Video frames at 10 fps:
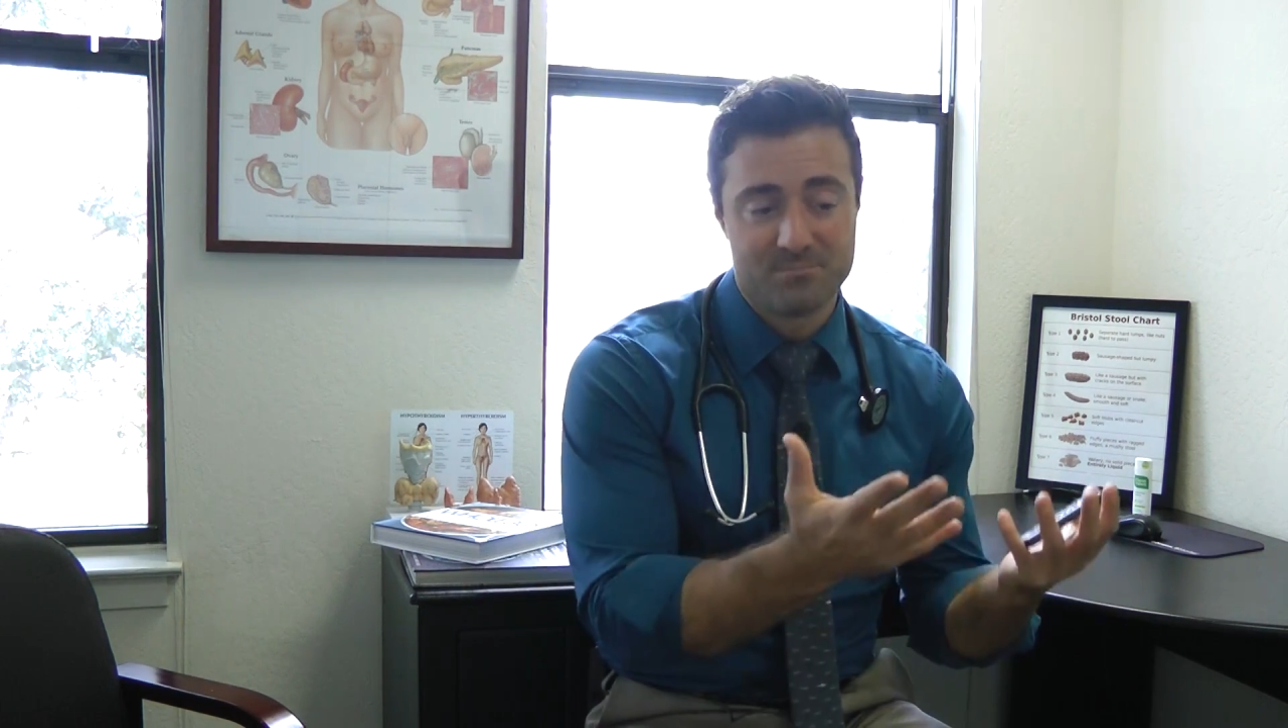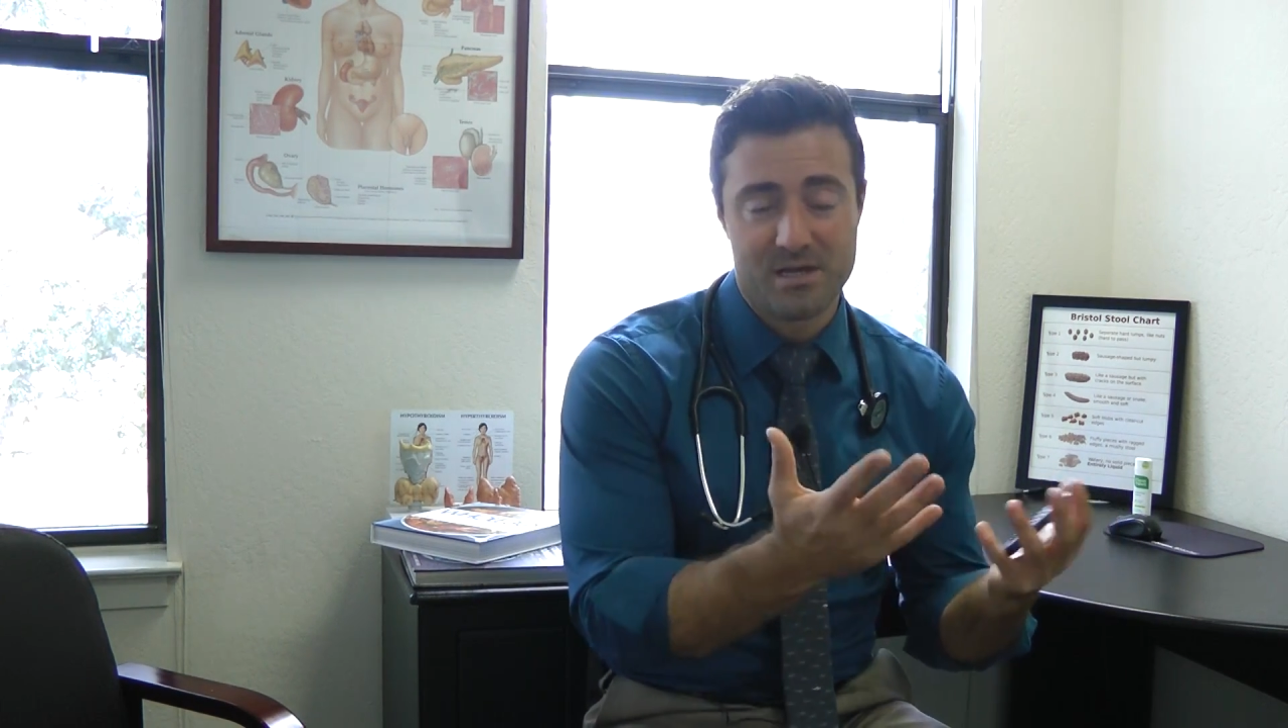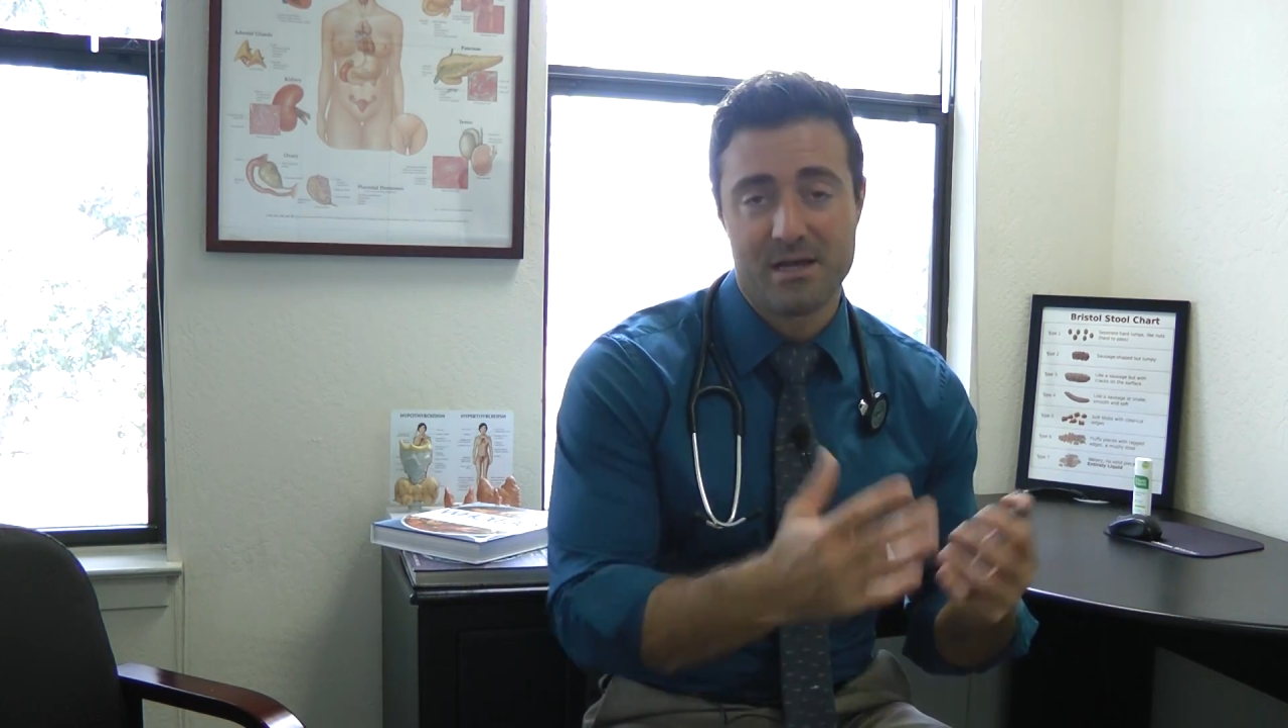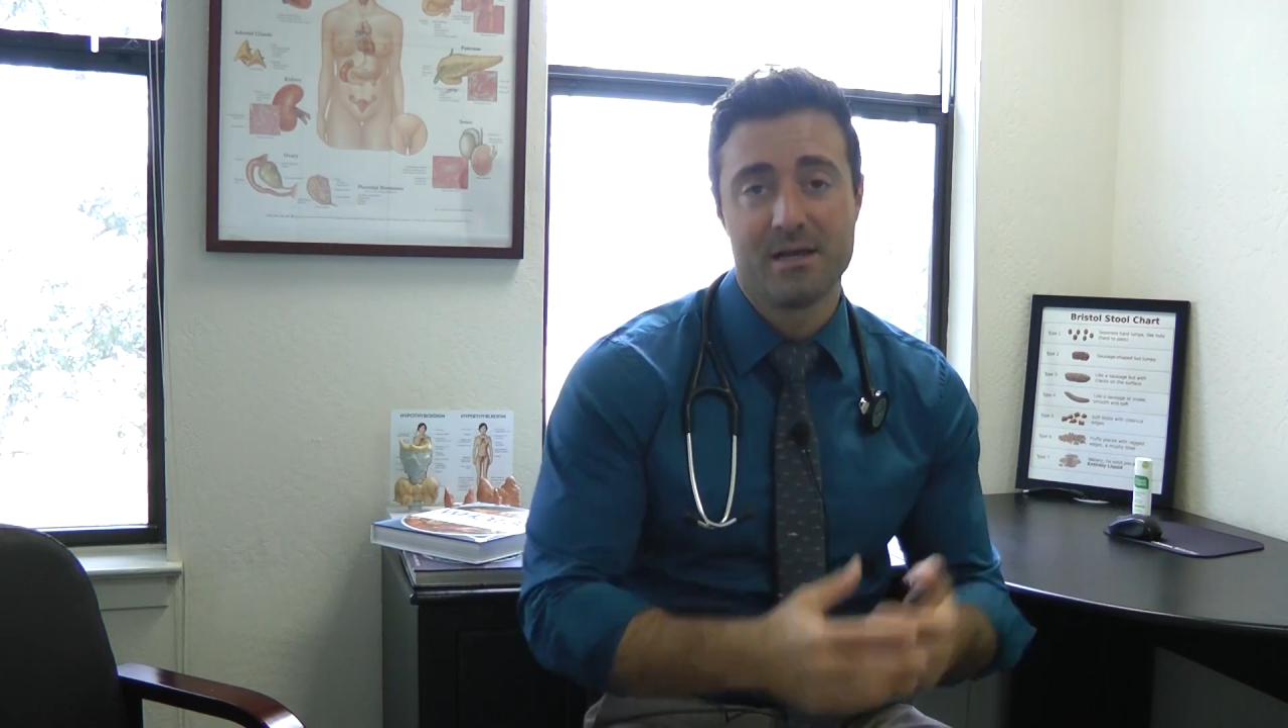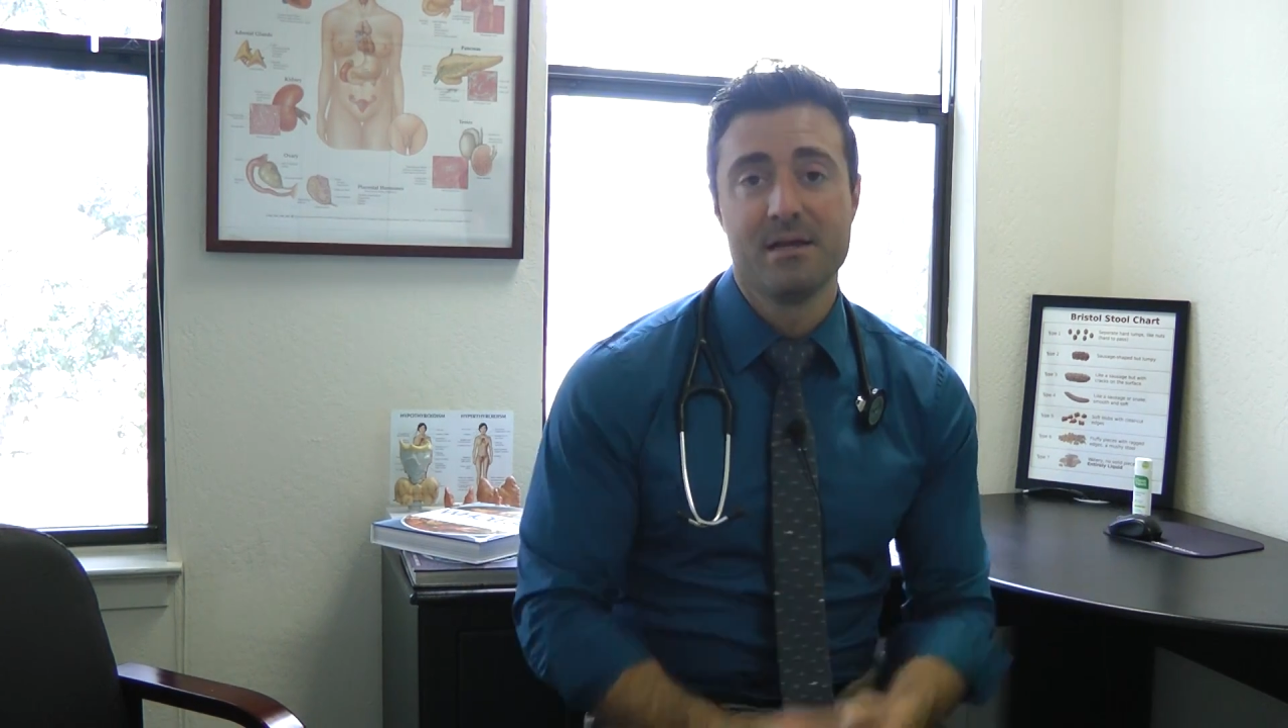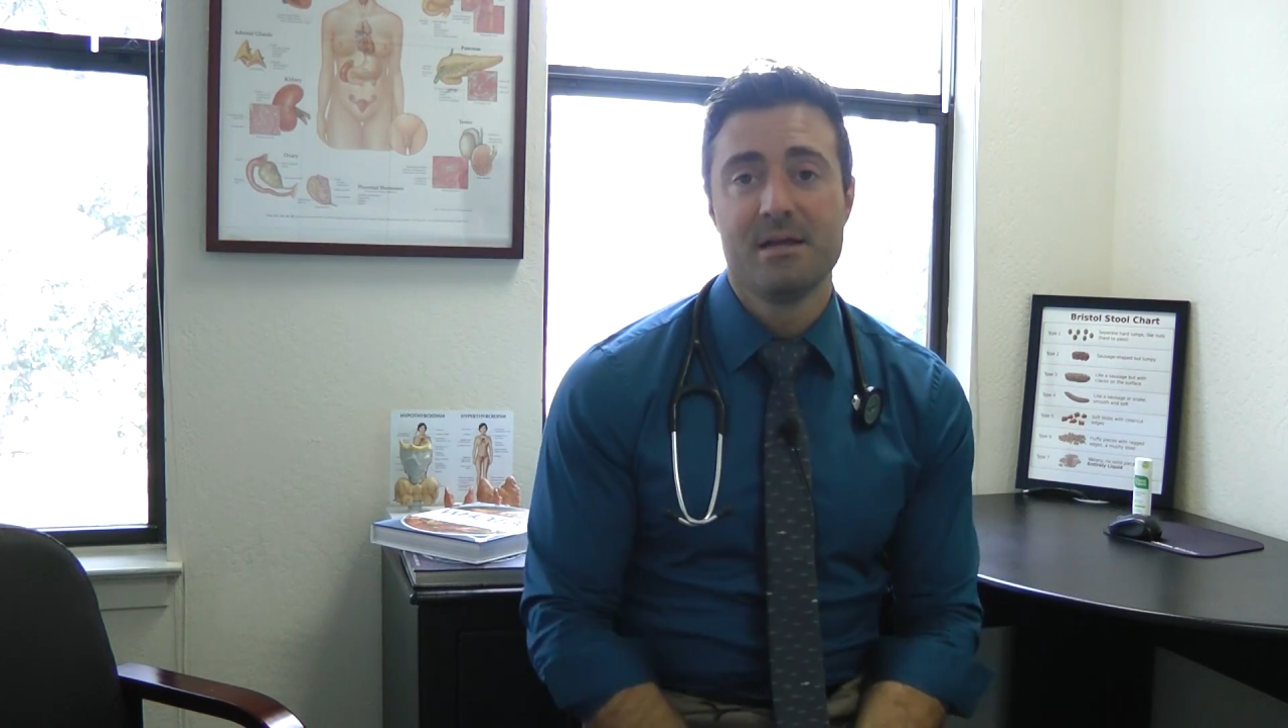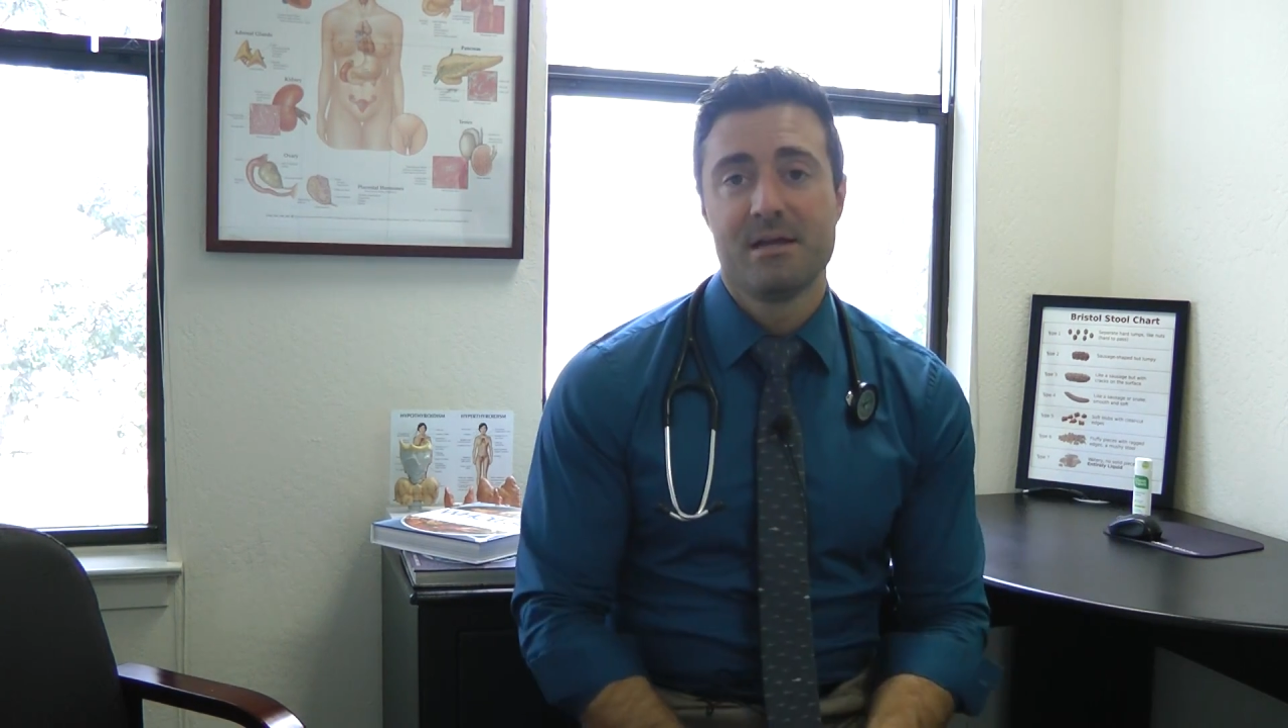uh,